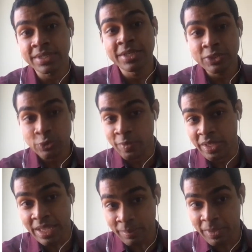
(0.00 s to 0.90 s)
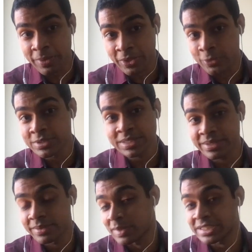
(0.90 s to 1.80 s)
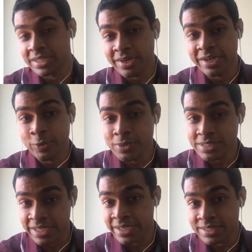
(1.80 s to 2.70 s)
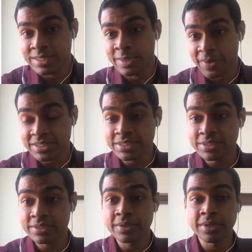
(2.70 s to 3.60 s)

So we can maybe use machine learning tools and increase their precision.